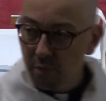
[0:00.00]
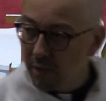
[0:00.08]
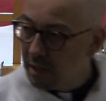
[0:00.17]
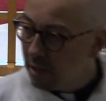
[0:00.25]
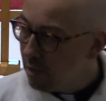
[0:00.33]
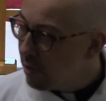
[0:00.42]
as
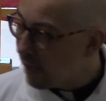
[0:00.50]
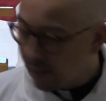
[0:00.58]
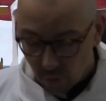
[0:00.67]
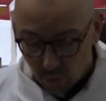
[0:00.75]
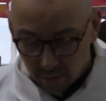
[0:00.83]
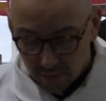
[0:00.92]
we do
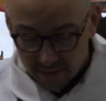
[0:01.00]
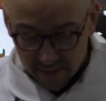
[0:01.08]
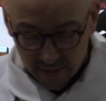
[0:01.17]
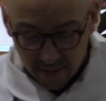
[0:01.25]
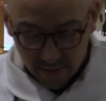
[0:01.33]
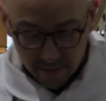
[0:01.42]
get all these
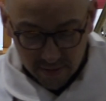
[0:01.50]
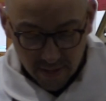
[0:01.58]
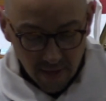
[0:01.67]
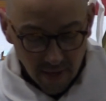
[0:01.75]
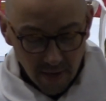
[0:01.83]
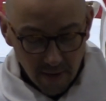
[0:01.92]
things.
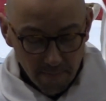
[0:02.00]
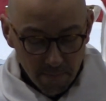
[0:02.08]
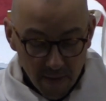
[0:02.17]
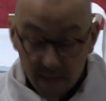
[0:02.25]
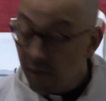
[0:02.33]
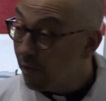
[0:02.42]

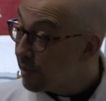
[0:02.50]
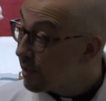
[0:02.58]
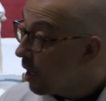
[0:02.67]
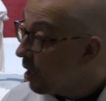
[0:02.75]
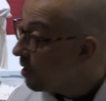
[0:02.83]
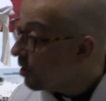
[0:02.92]
Many of them
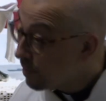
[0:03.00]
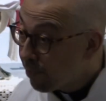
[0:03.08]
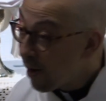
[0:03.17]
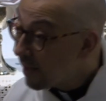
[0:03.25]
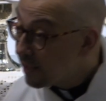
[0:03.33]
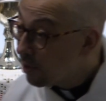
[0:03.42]
started as
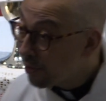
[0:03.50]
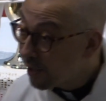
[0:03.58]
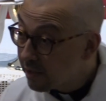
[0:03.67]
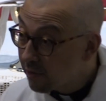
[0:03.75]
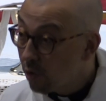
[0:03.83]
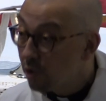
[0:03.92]
practical
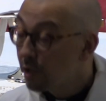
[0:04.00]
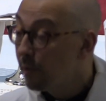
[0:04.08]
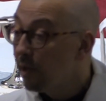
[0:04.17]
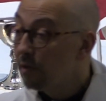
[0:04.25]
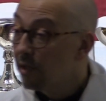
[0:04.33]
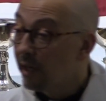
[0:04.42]
things. Of course,
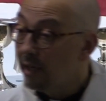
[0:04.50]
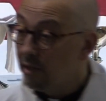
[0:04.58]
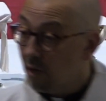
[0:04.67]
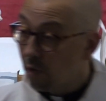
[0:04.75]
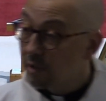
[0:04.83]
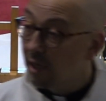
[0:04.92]
we used to get
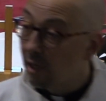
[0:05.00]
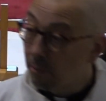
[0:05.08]
dogs to